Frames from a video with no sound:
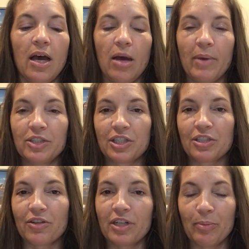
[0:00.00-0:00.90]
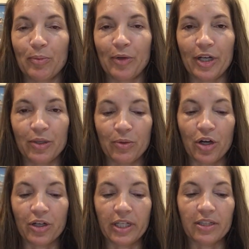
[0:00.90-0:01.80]
I just started up a brand new
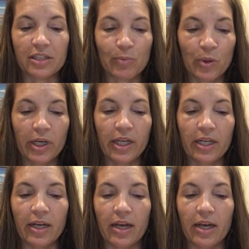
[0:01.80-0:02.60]
Guardian this morning